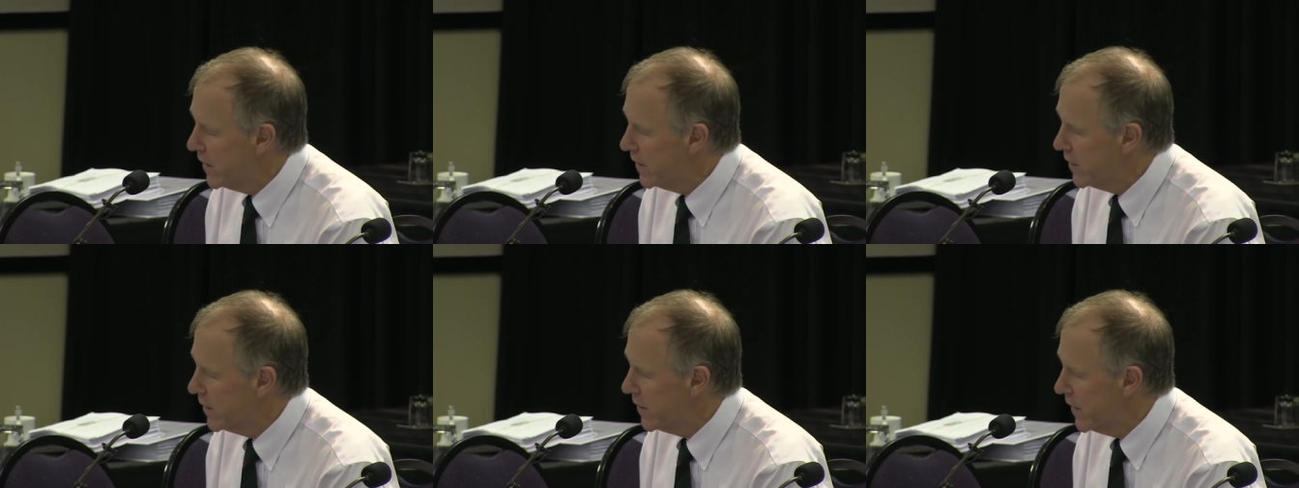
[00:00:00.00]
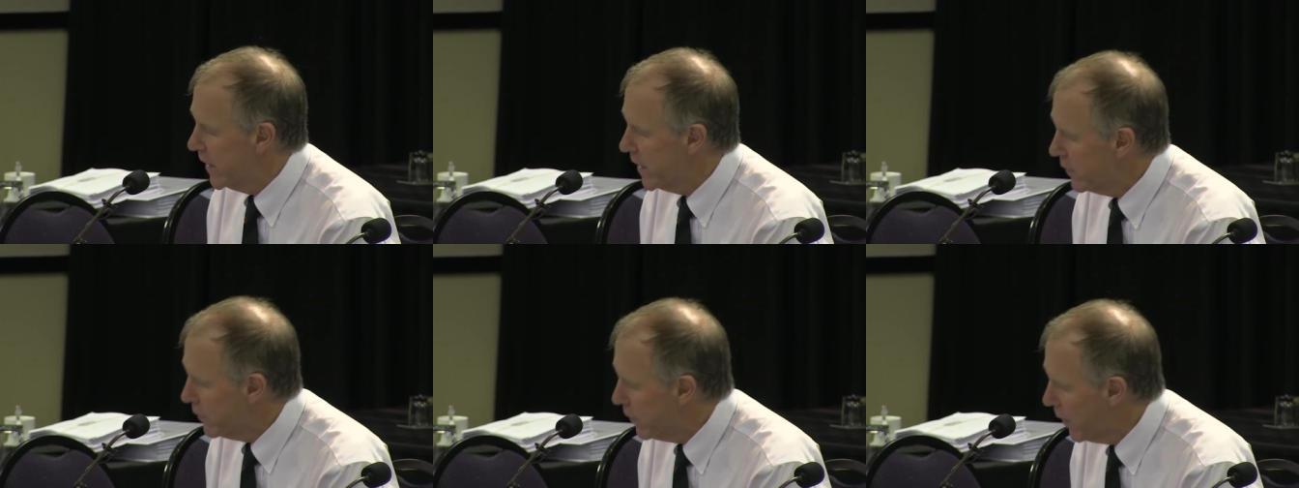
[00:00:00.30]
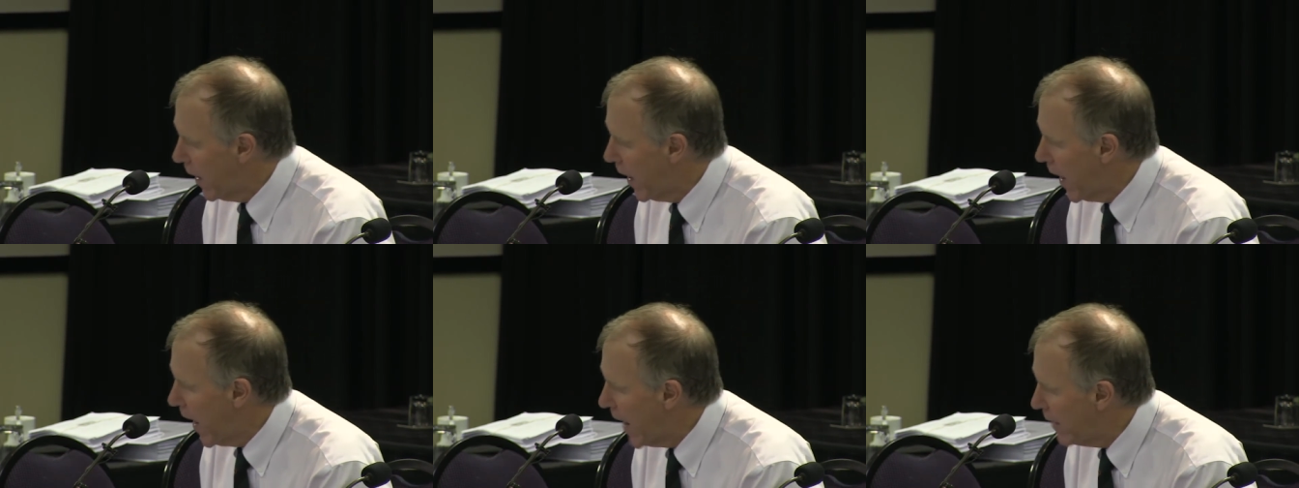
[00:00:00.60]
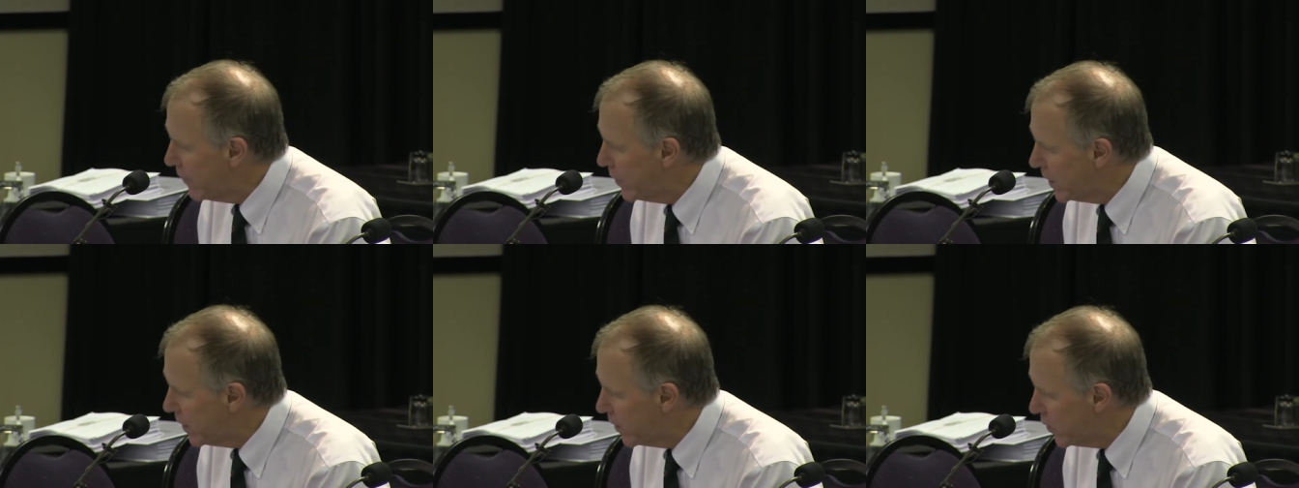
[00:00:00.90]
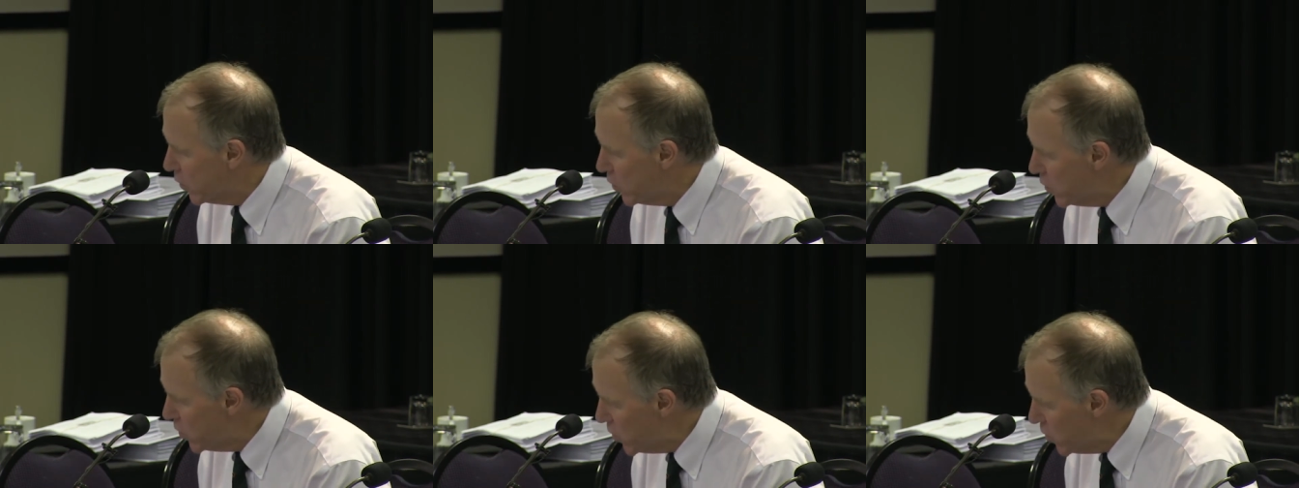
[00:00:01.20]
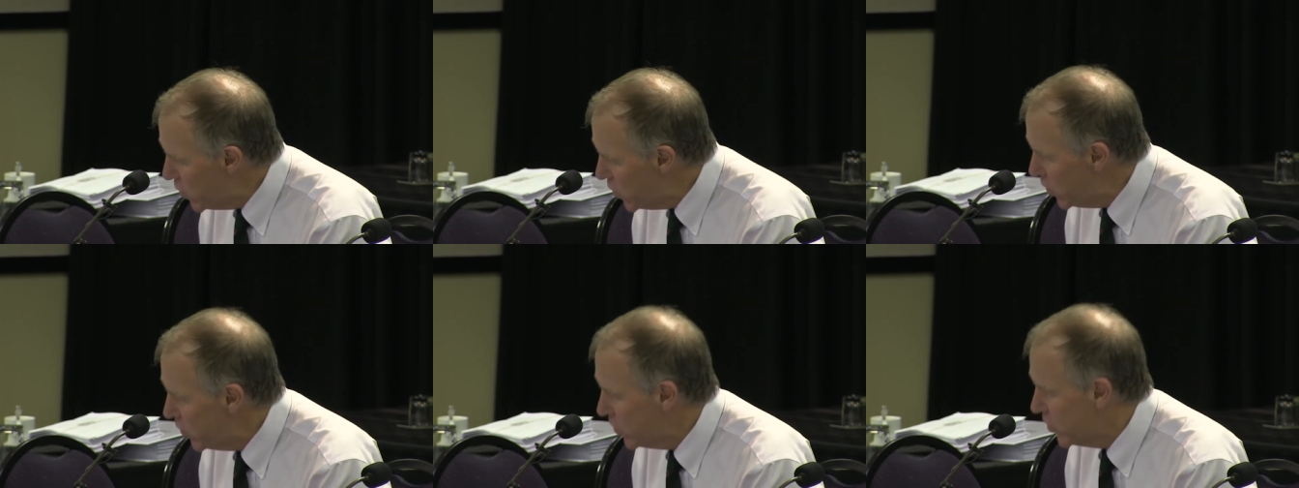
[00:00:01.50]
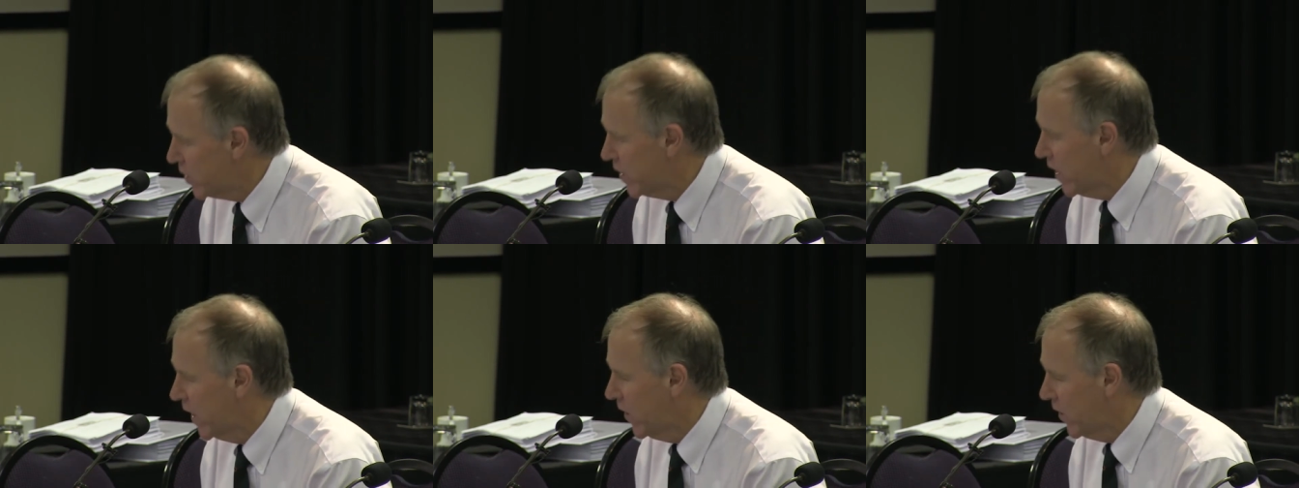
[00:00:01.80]
instead of having this
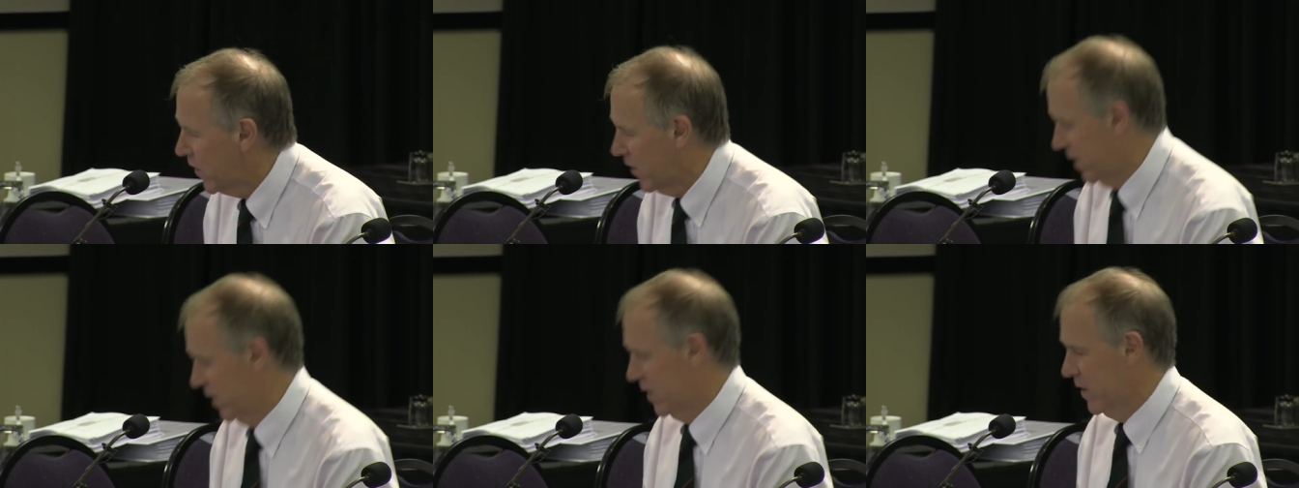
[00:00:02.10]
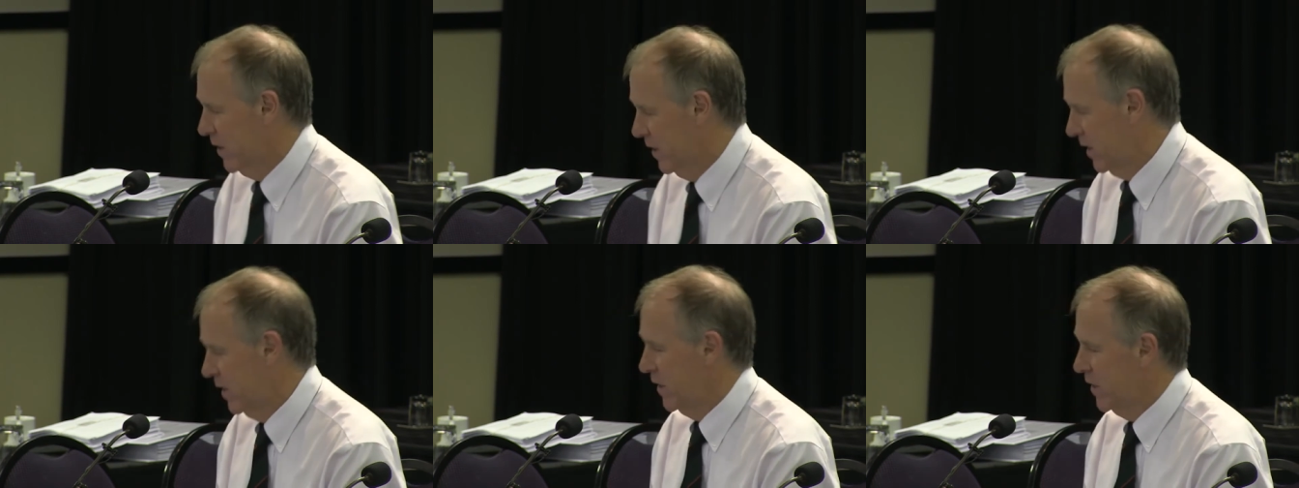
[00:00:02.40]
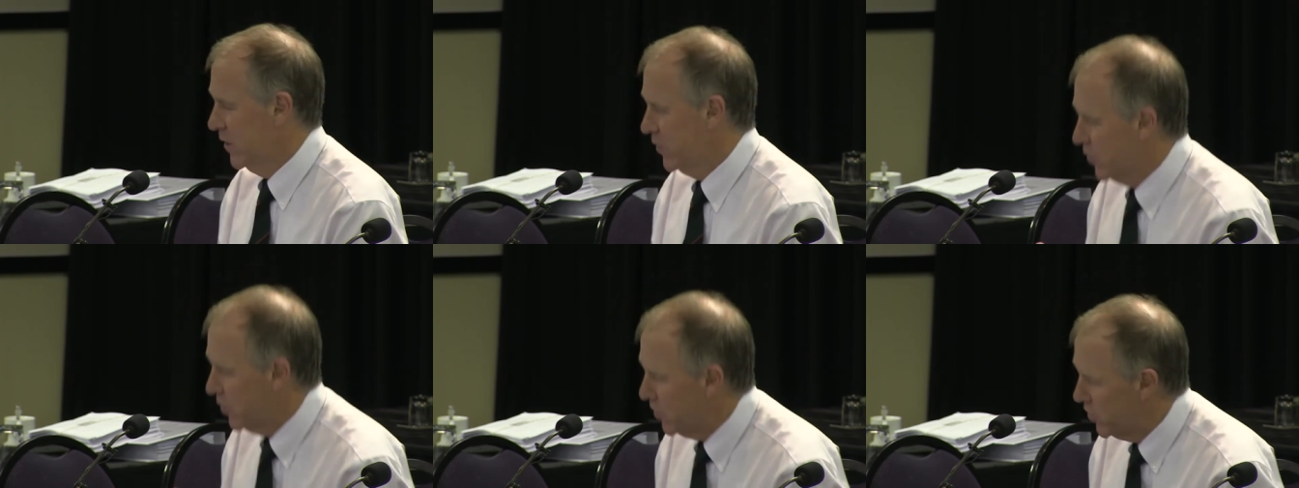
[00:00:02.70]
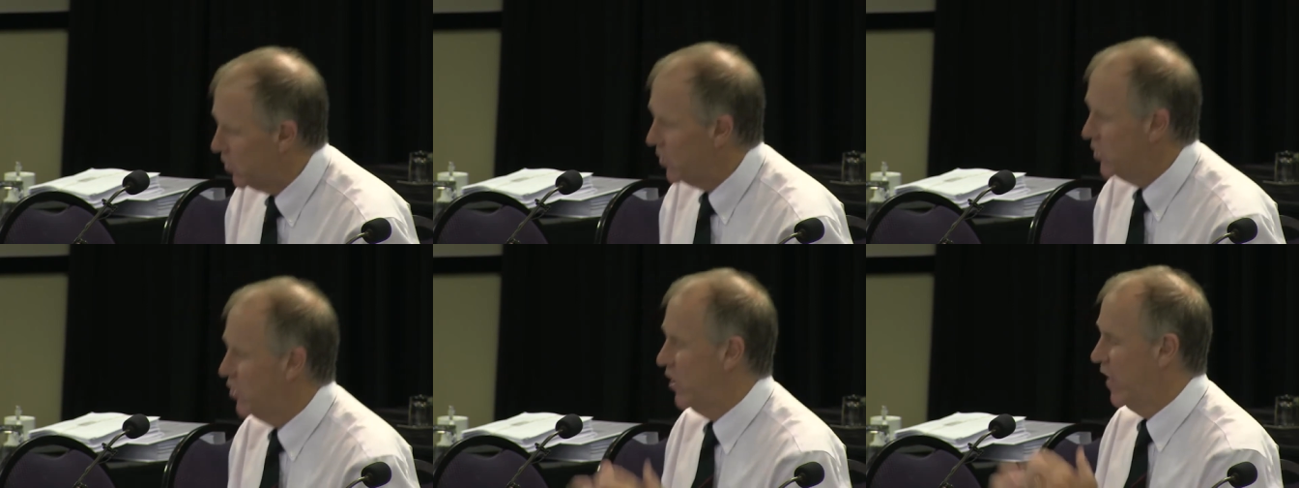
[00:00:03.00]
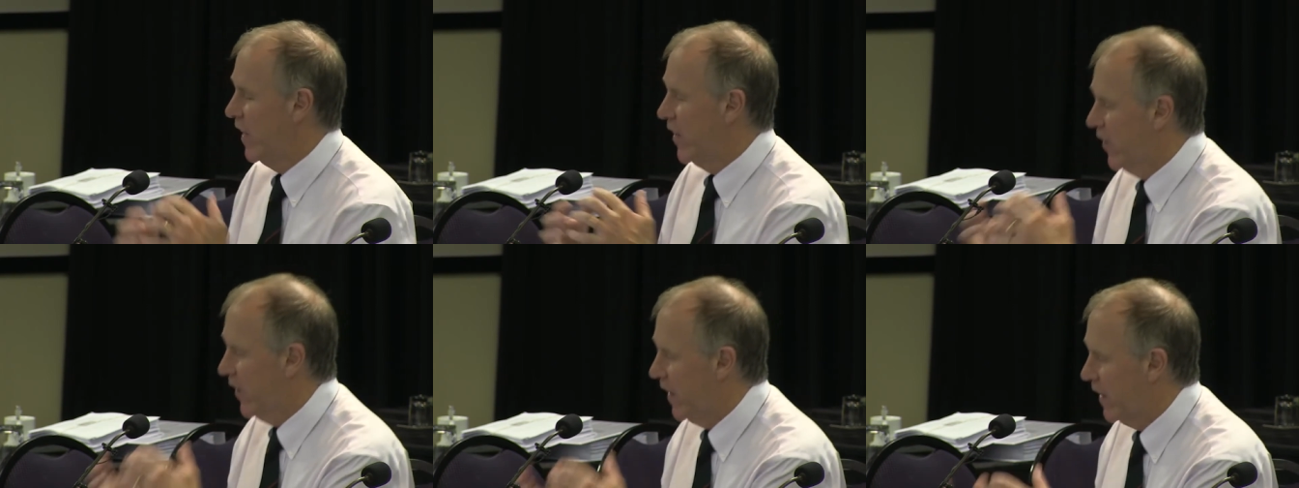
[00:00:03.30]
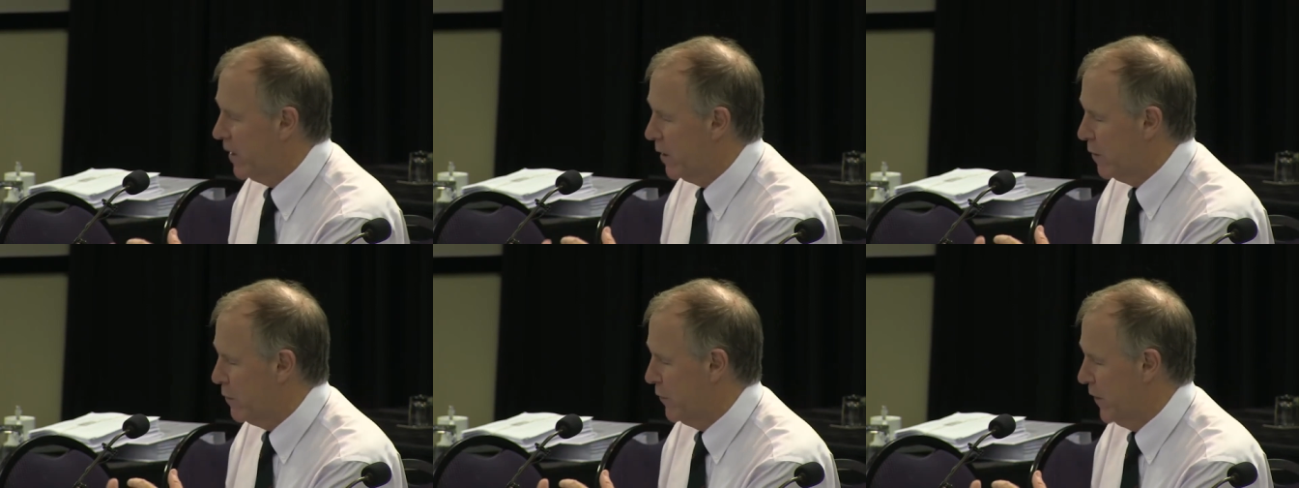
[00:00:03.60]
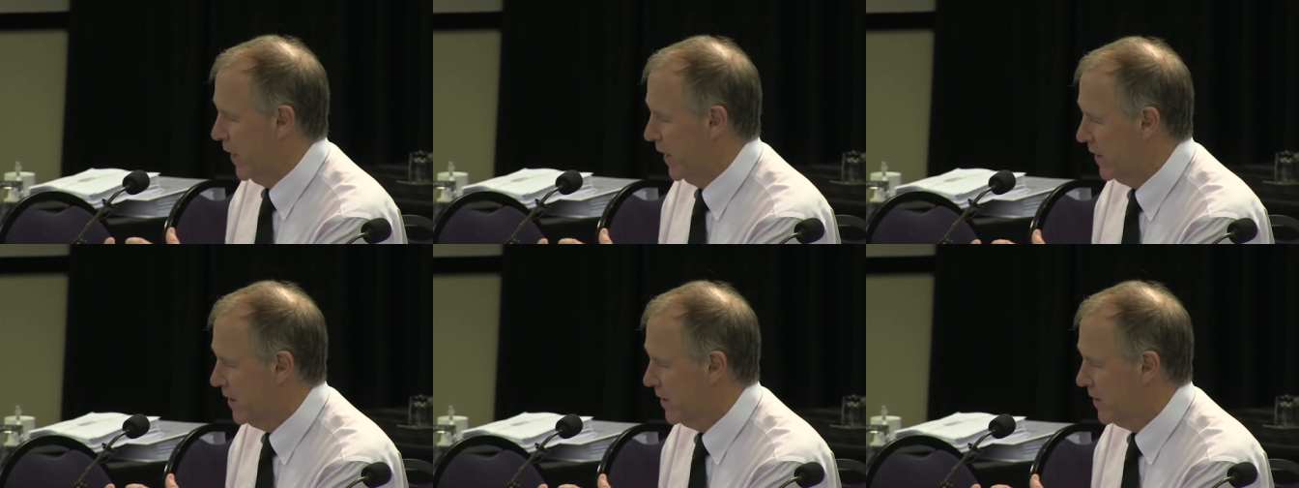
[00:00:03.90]
huge colon to degenerate the
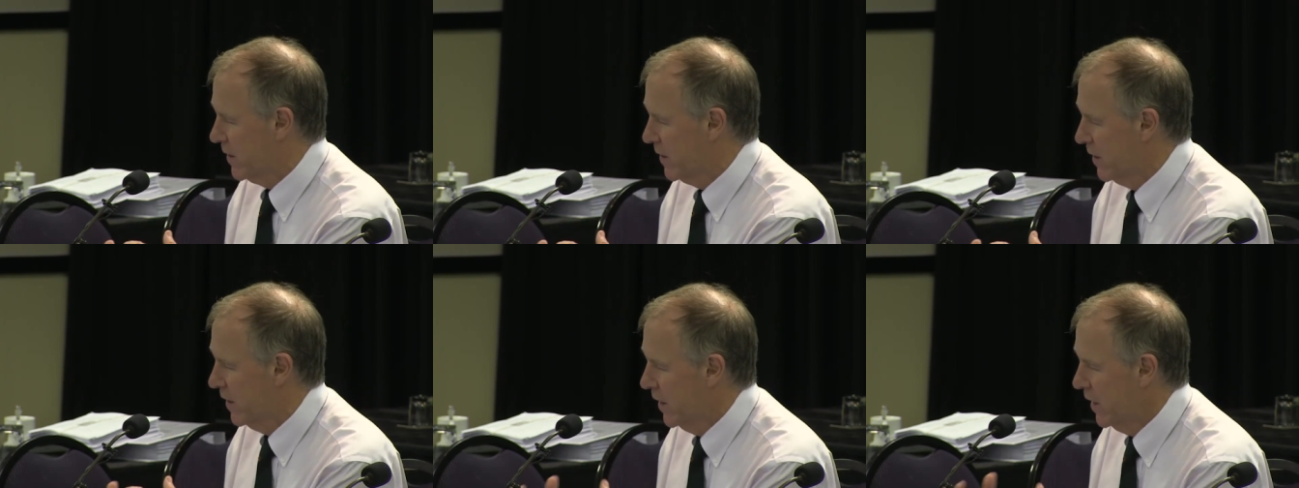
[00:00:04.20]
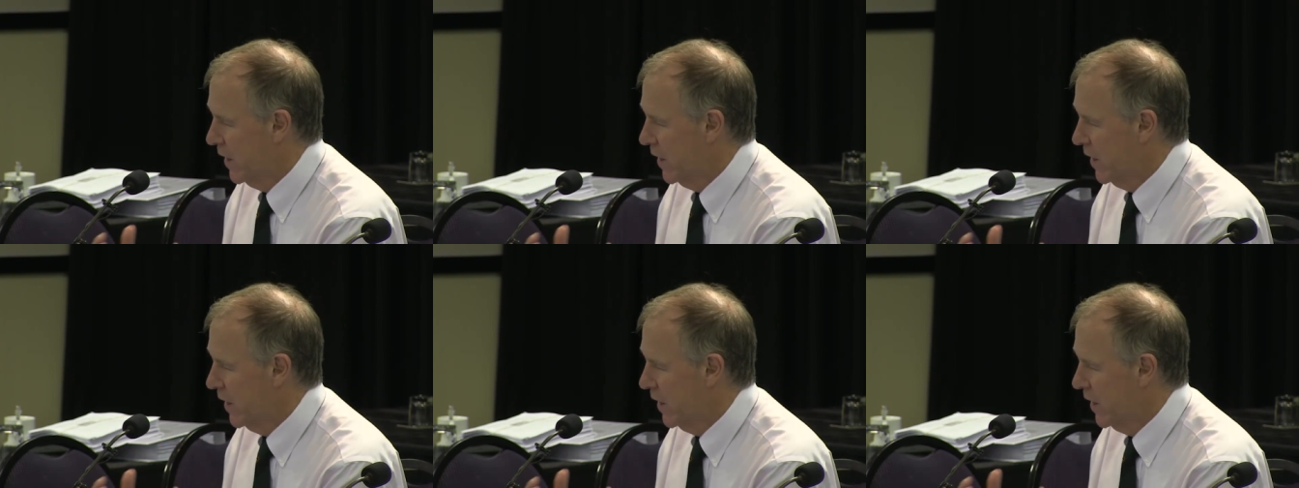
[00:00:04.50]
fats,